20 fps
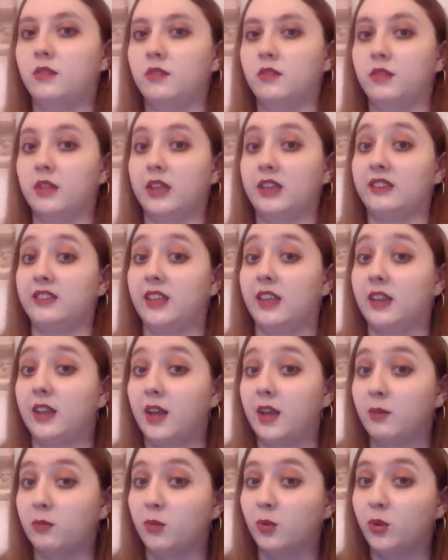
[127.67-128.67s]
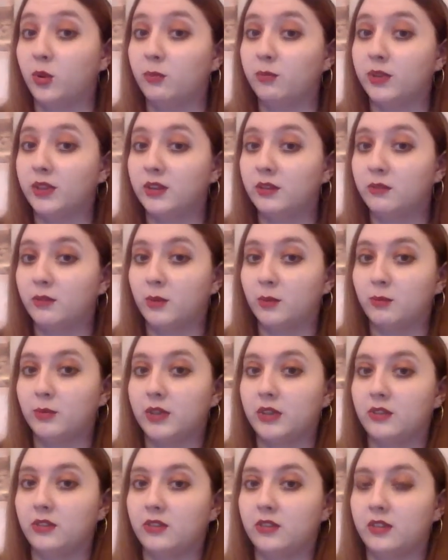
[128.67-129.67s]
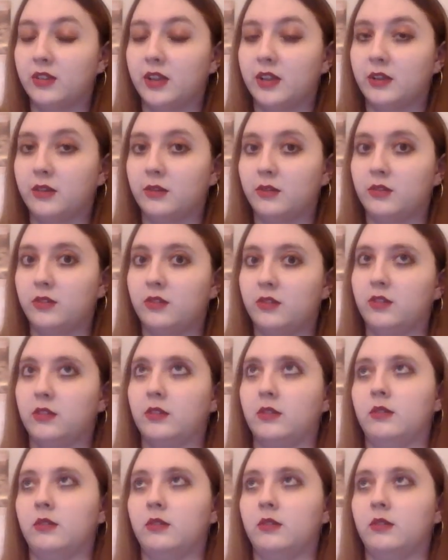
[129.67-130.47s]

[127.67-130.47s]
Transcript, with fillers: Like I said, I'm hoping it won't be too loud, so.